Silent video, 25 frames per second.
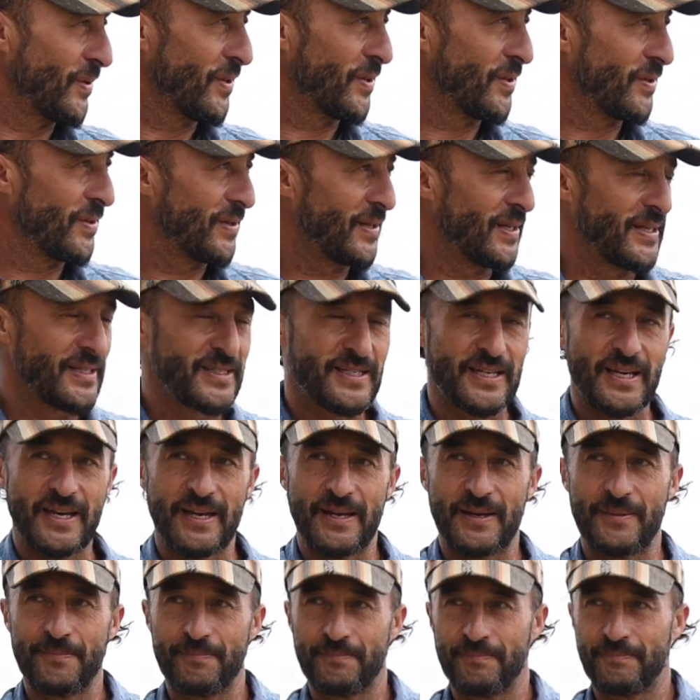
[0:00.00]
with, let's
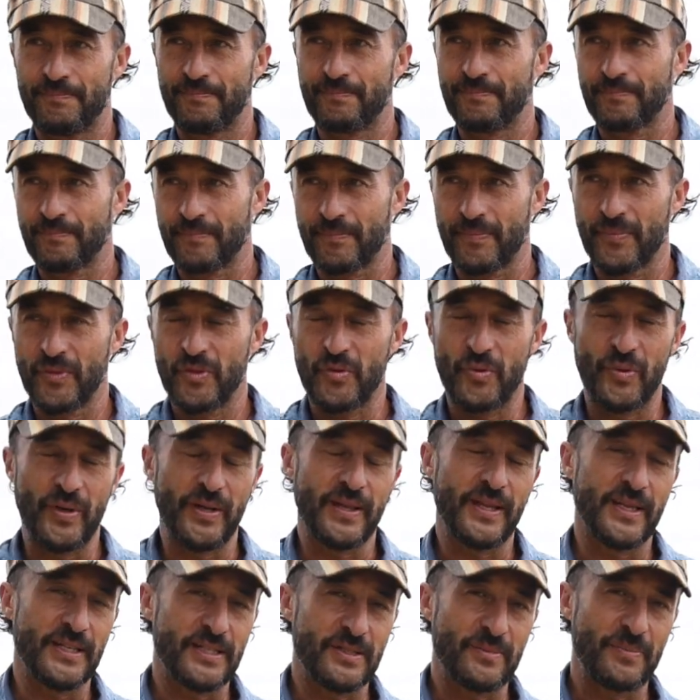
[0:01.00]
say,
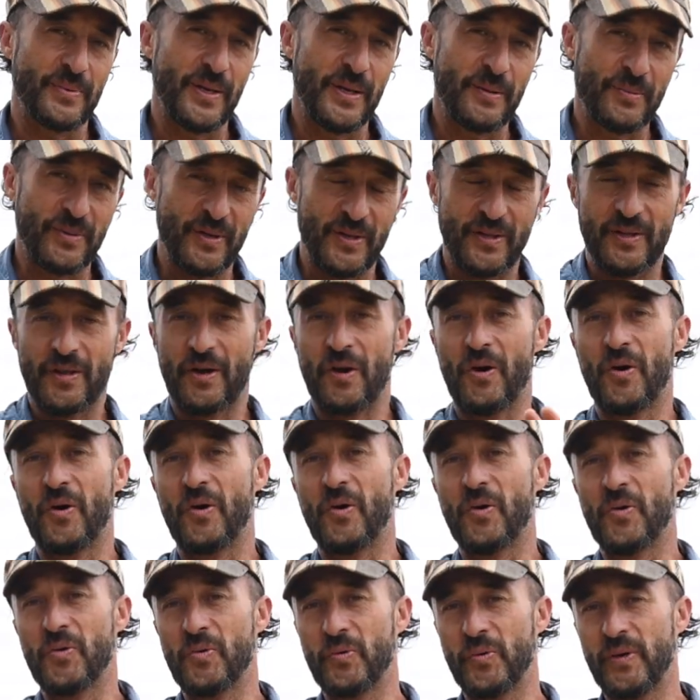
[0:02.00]
20,000 people in the
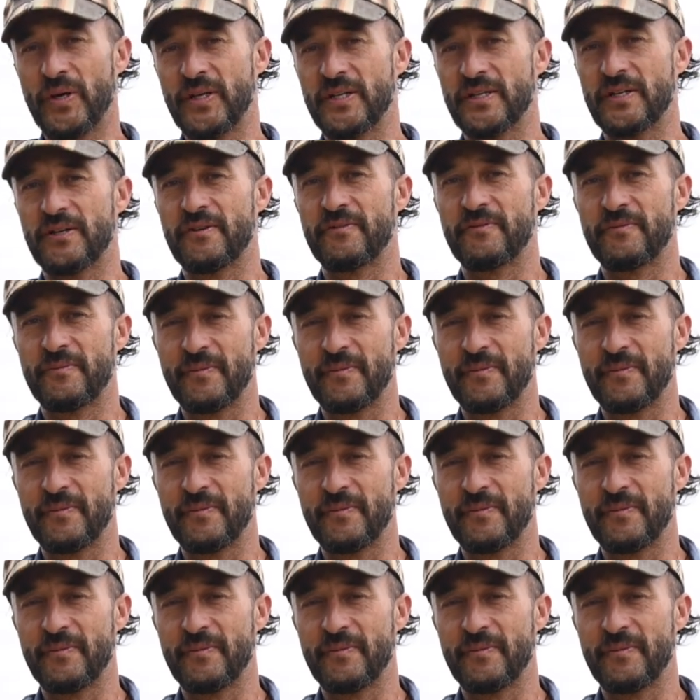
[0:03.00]
whole region of